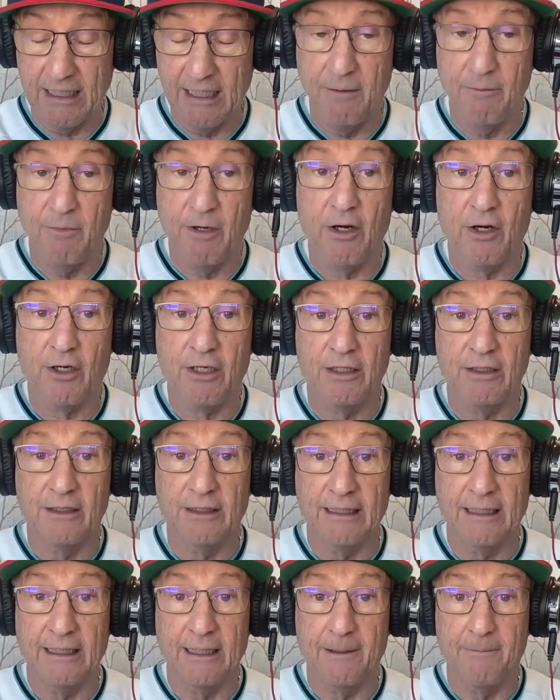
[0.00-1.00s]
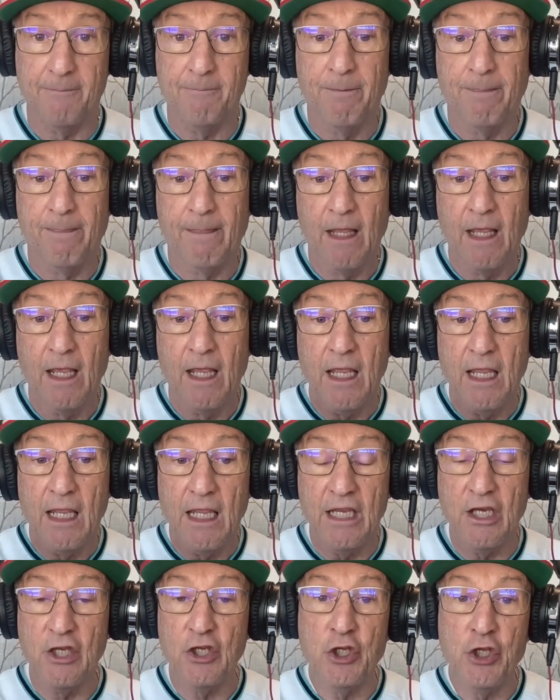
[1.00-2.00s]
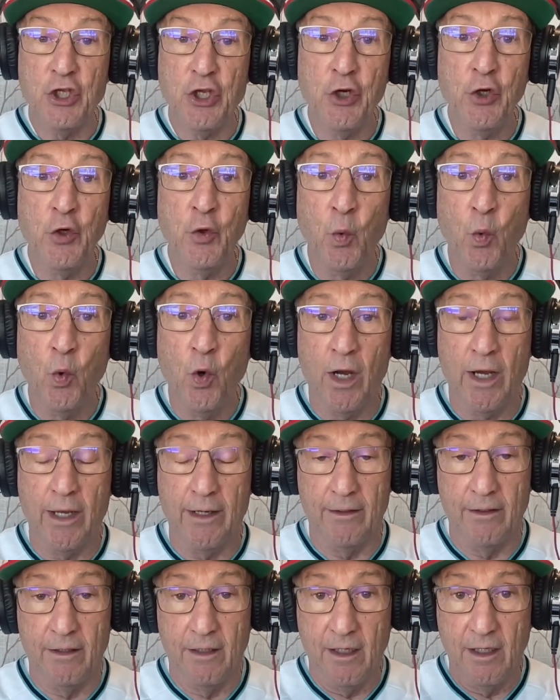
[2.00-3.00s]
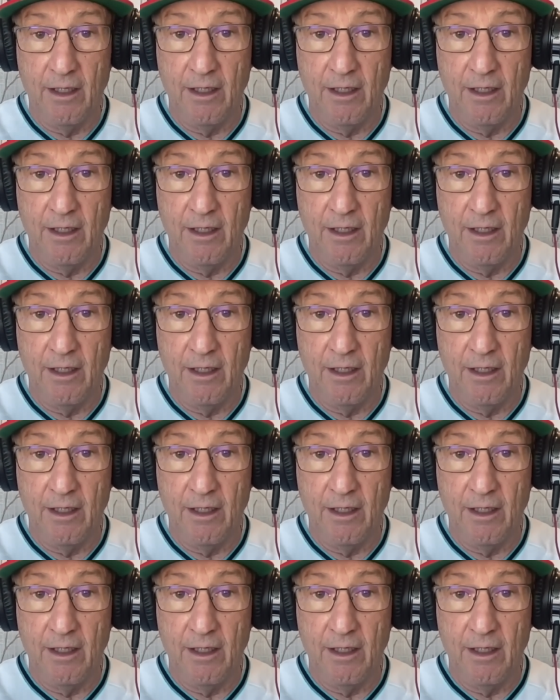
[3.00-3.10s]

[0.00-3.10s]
in the American League. In year 1,